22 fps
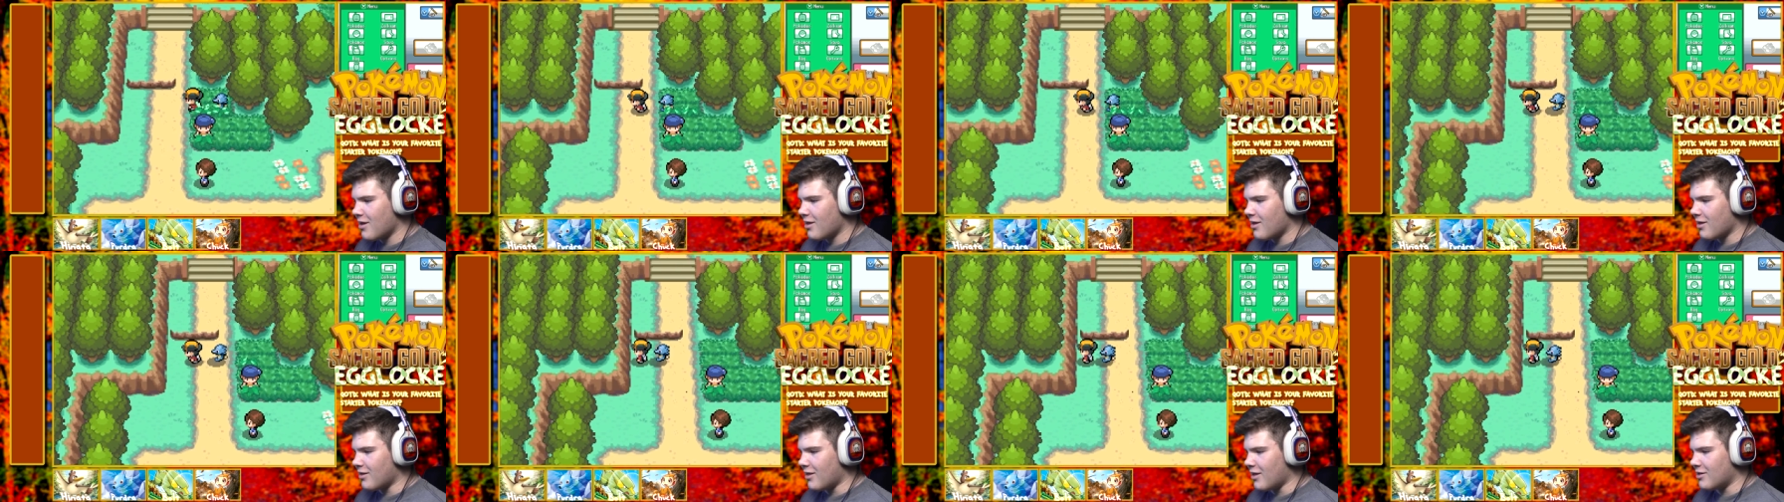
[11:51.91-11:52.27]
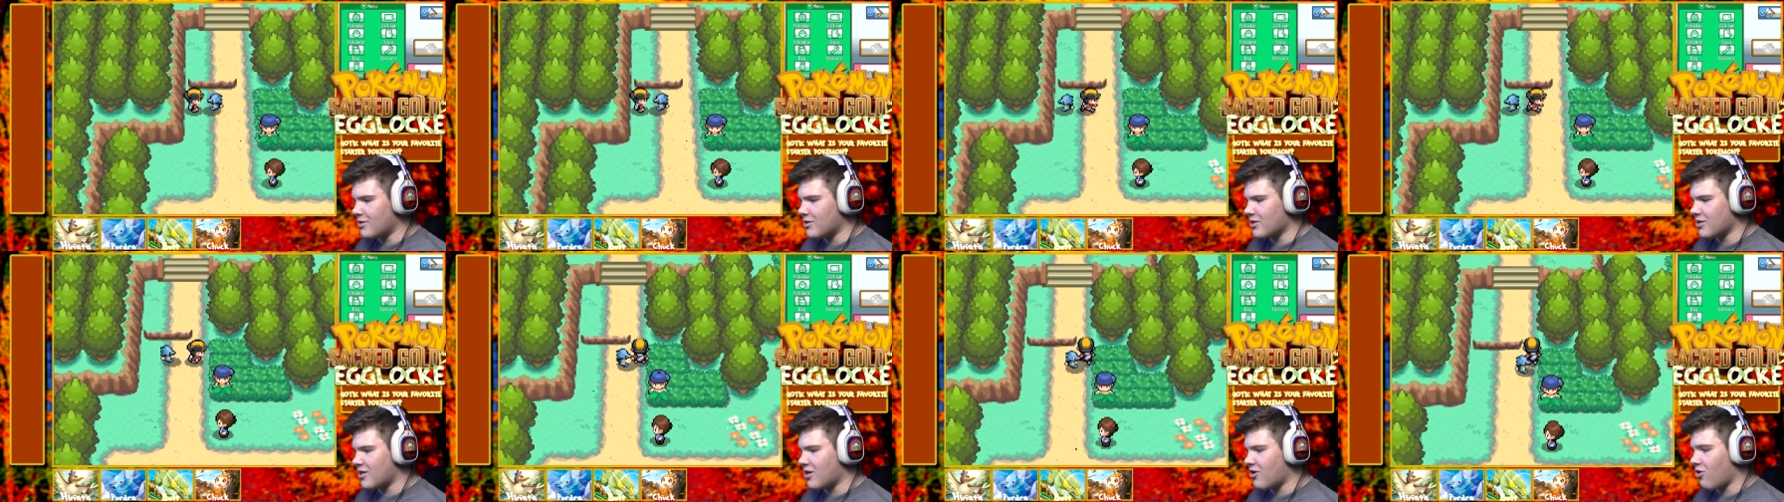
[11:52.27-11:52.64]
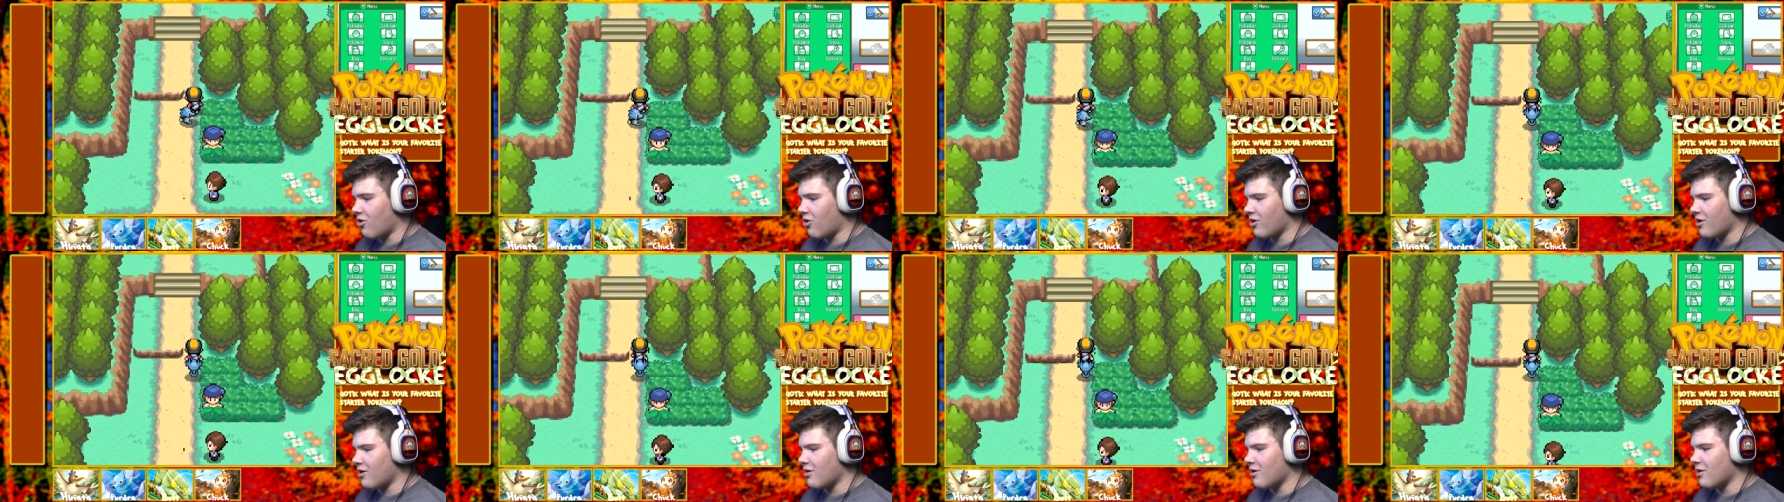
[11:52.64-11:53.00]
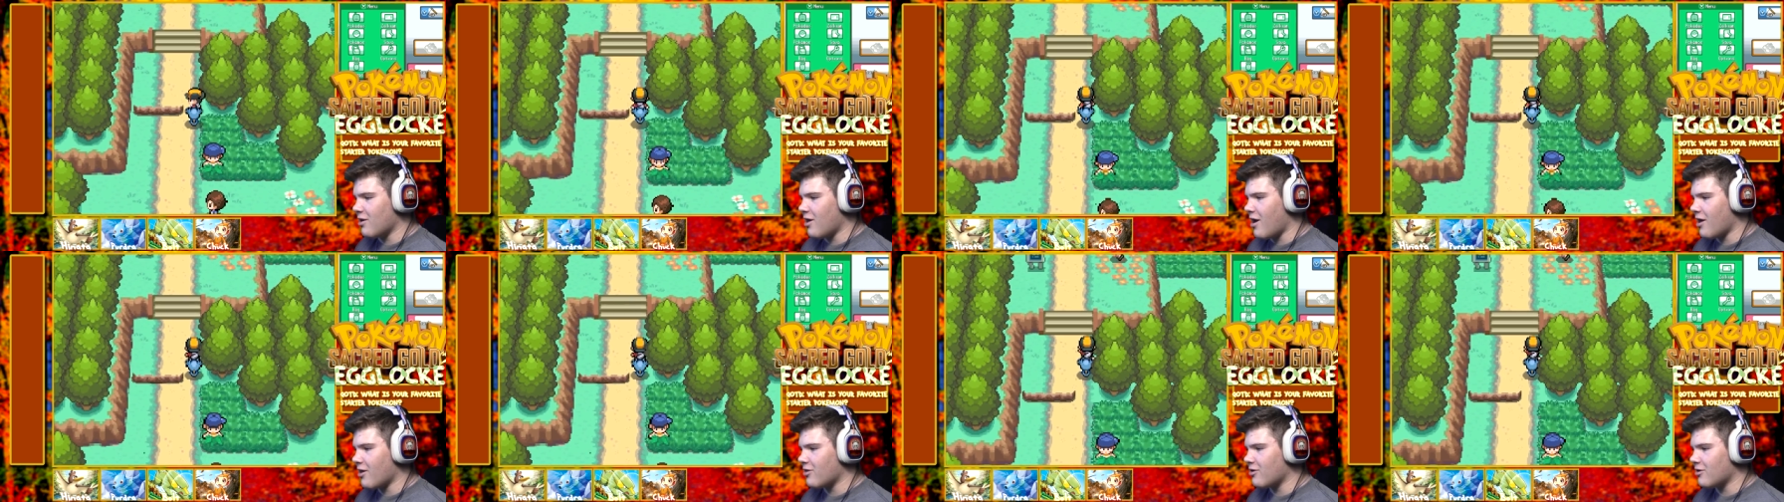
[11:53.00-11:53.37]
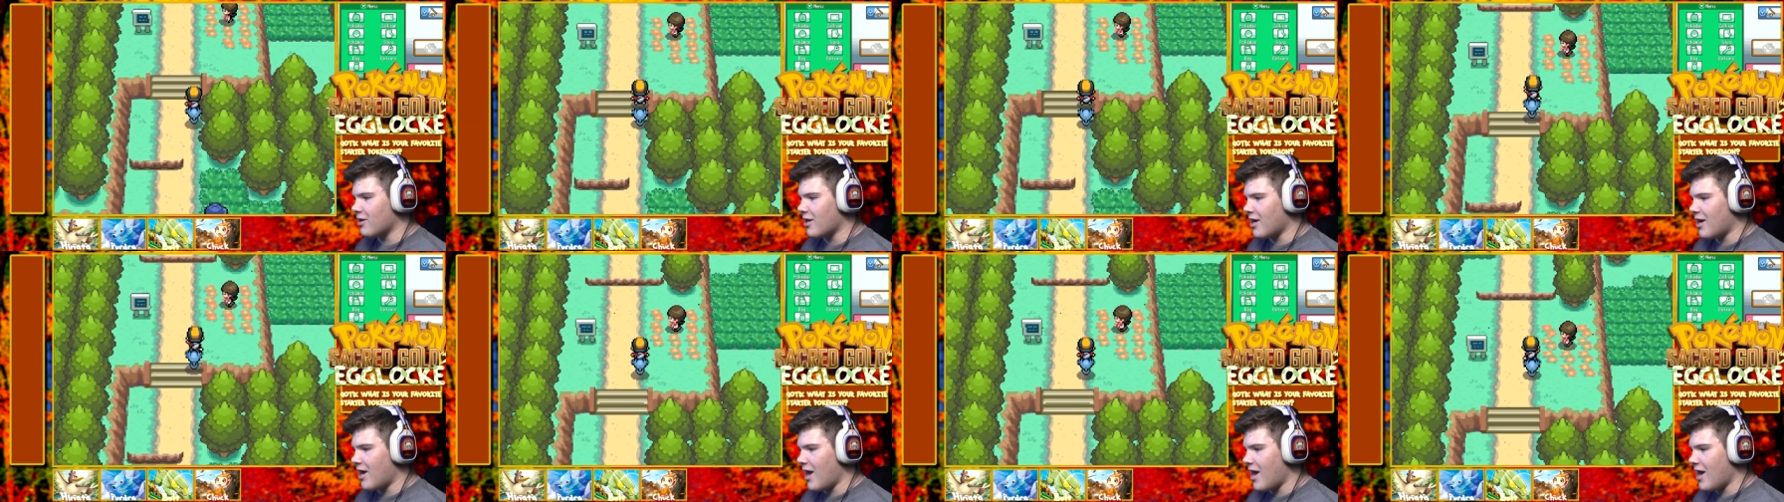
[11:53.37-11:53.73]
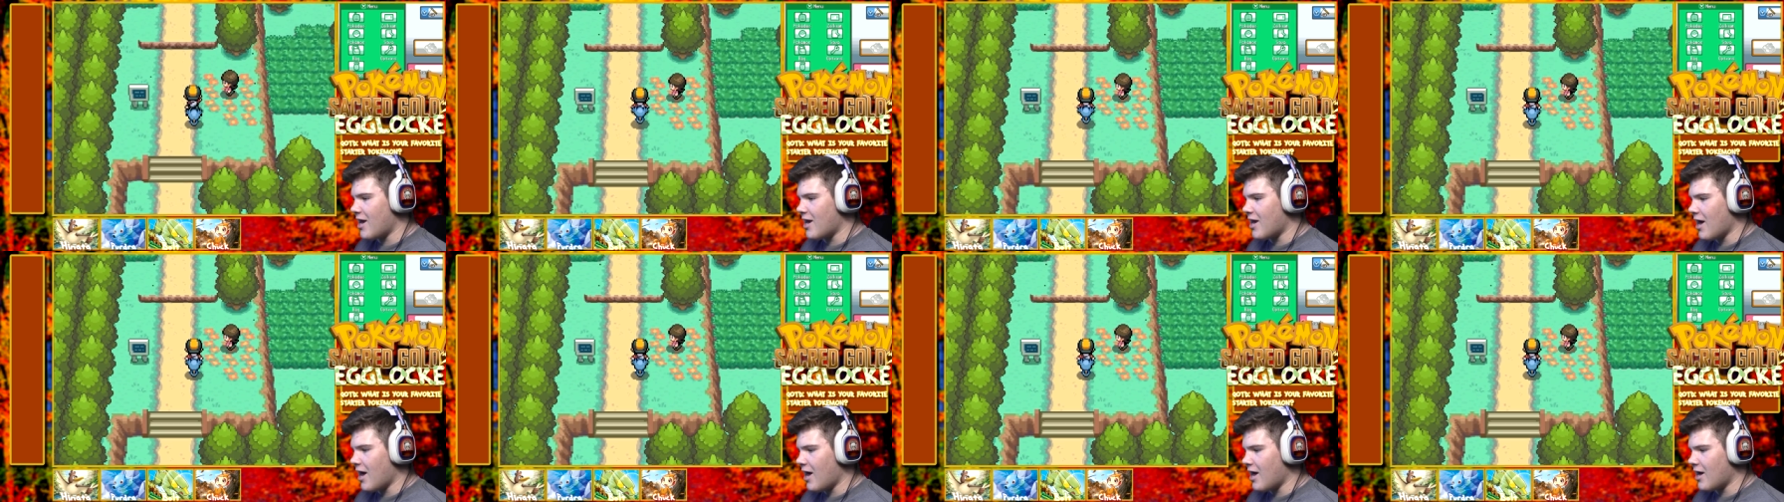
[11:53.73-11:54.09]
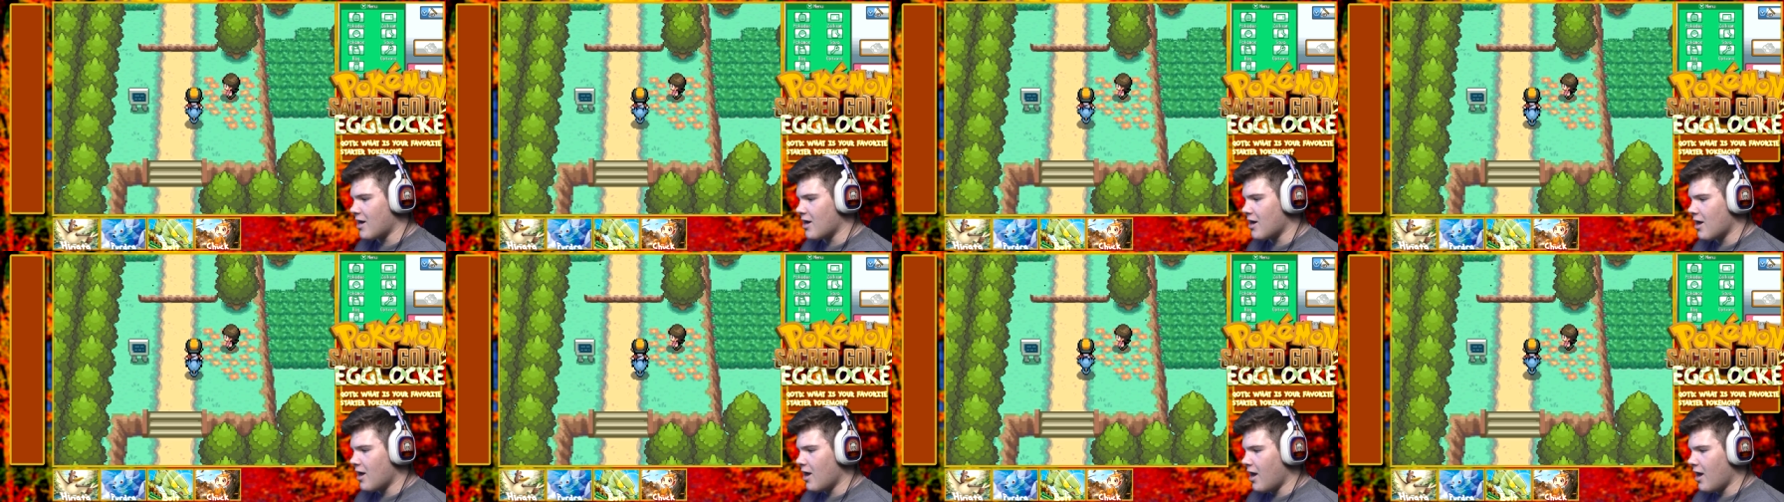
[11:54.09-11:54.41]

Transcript: That they just call you a lot. They're like, hey, hey,